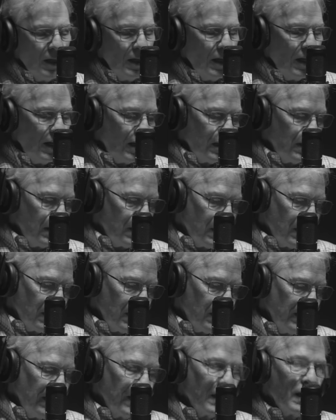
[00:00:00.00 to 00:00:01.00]
And
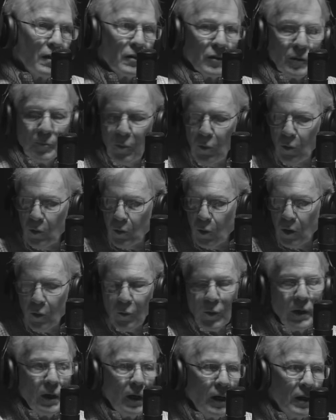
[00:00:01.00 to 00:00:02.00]
it got to the point where
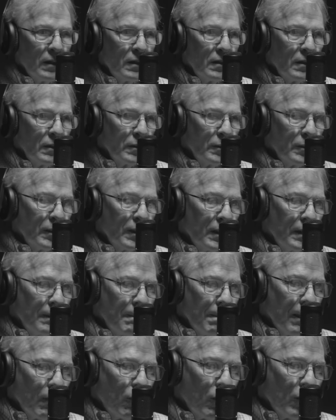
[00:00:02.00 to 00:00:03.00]
we had
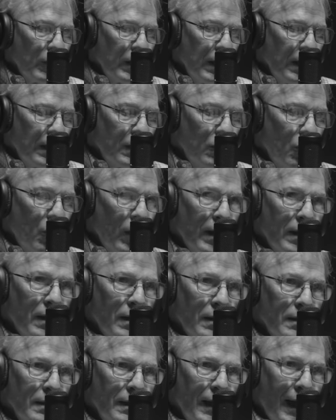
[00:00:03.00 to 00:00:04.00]
to
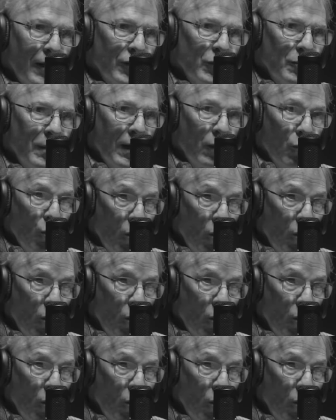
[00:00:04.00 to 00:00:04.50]
wear gas masks.